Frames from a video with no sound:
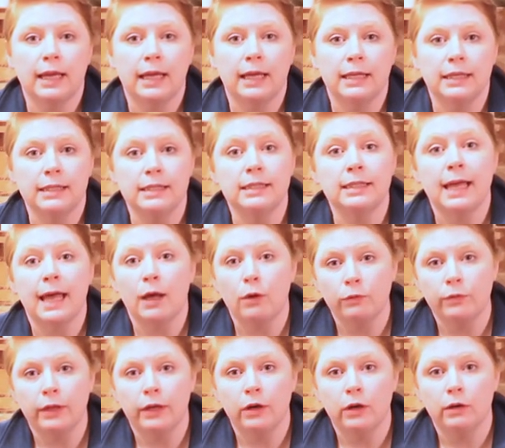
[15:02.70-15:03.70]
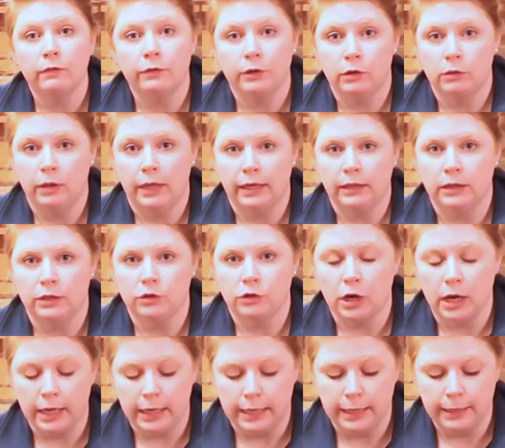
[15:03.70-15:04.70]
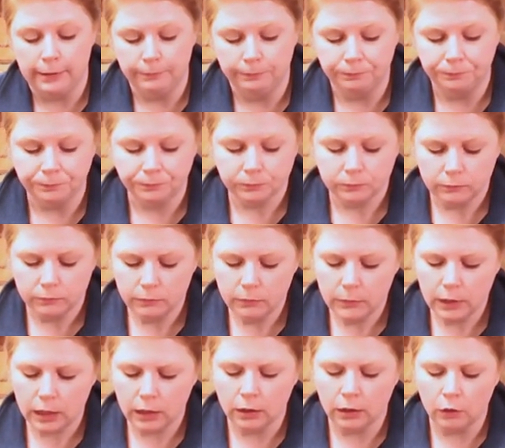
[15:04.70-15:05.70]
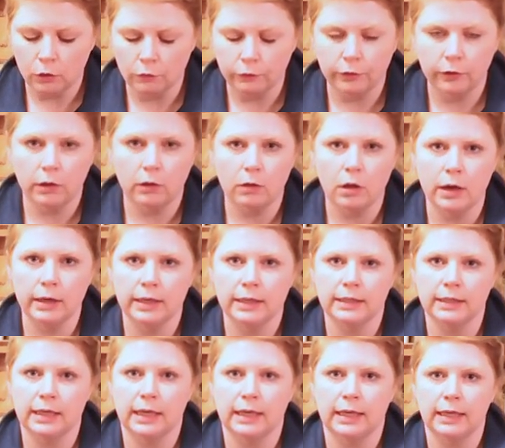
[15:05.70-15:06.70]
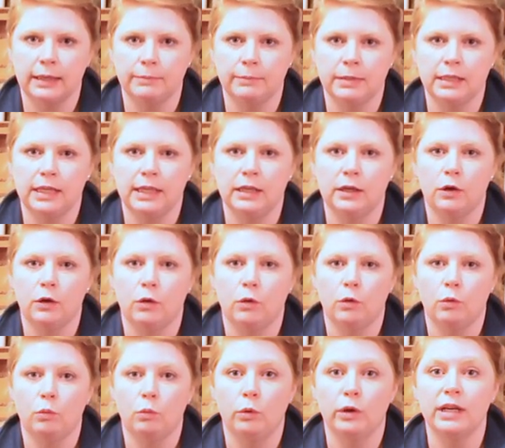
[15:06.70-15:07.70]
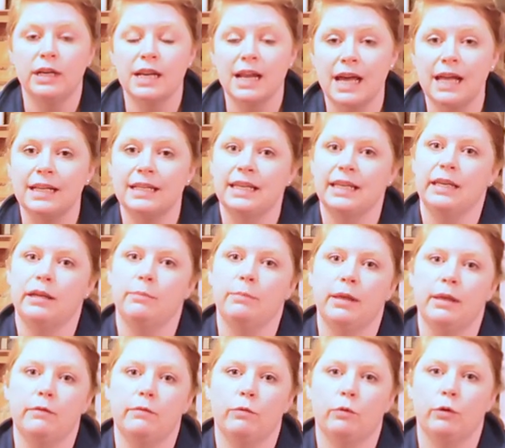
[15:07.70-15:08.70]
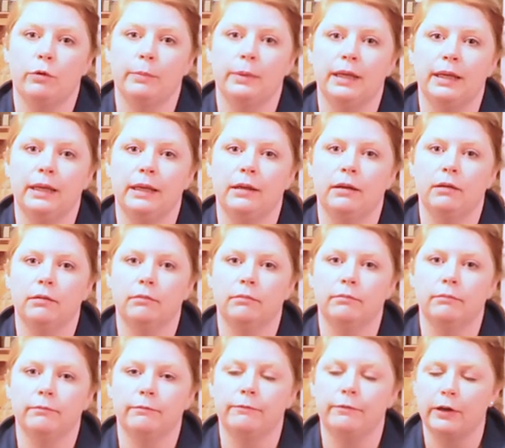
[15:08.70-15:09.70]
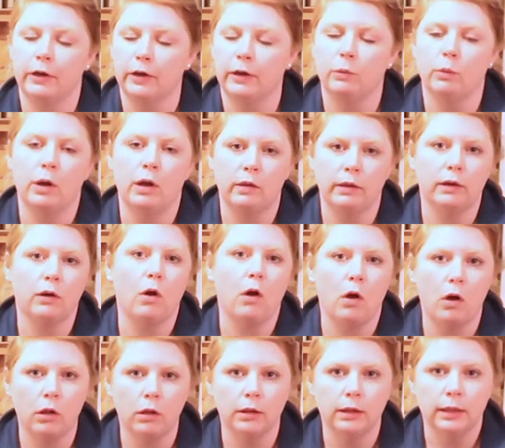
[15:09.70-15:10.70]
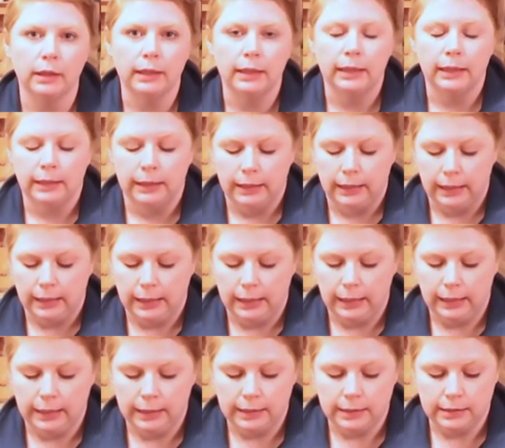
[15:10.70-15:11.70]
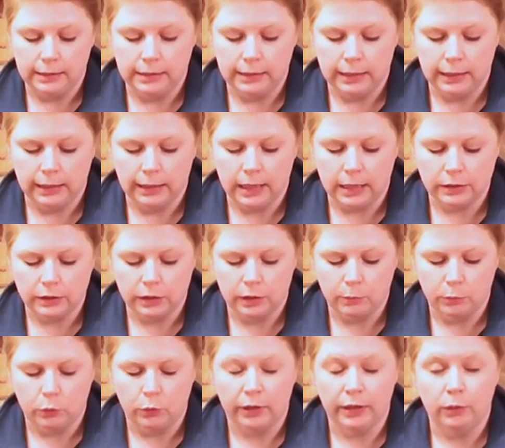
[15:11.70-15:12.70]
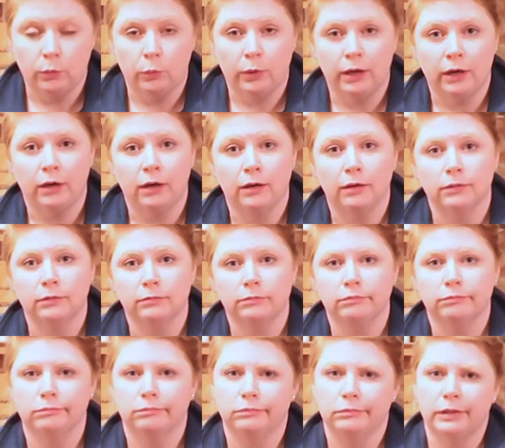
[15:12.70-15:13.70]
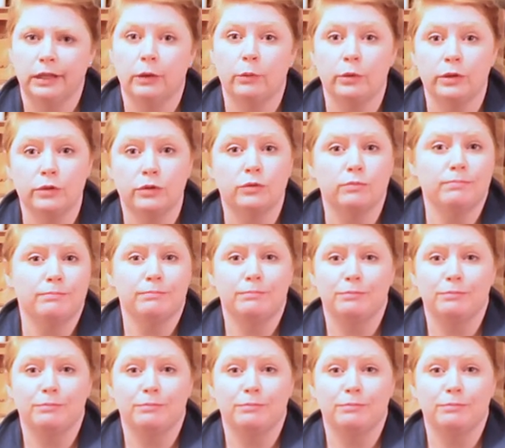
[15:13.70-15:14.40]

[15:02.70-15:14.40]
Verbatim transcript: that is out there if you'd like to try it. I know for the longest time, Tino would not take a bit for me very well at all. And it got to the point where it was